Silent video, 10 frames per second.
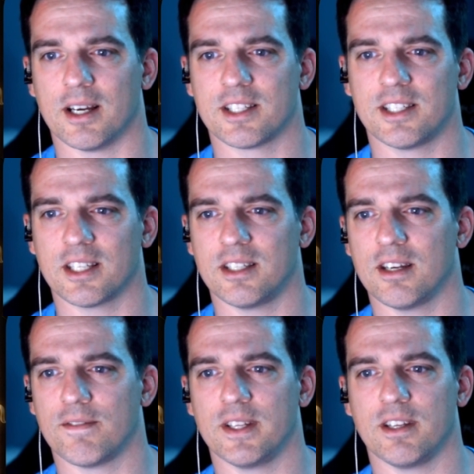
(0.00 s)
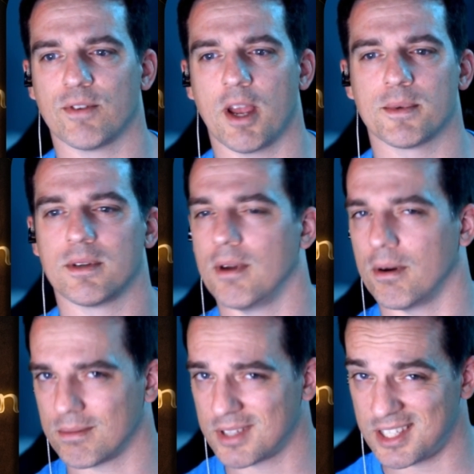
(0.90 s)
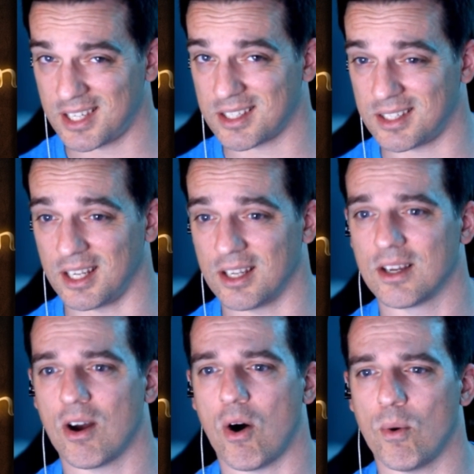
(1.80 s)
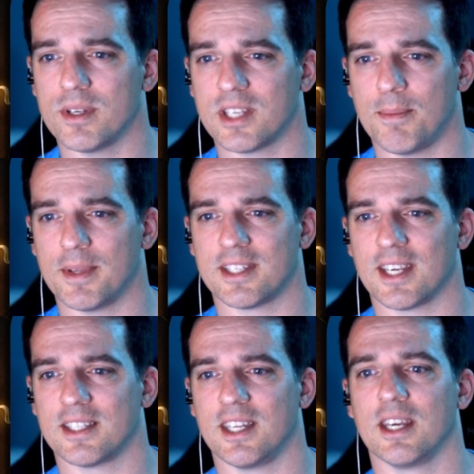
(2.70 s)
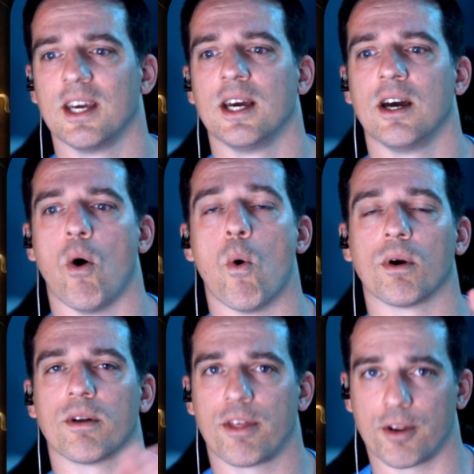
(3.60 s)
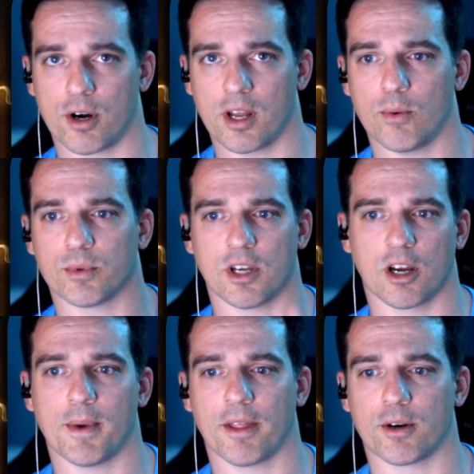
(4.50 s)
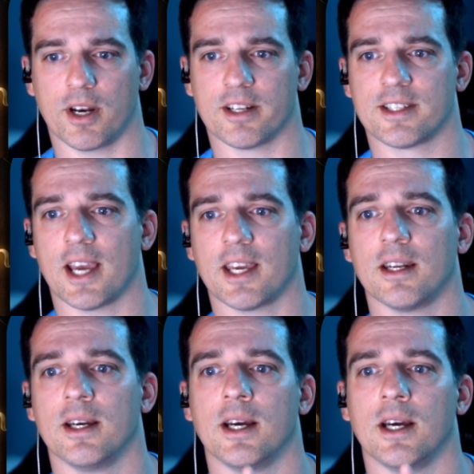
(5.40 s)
60 to 50 frames, no, 60. Always keep it 60 or 30. We'll talk about 30 in a second.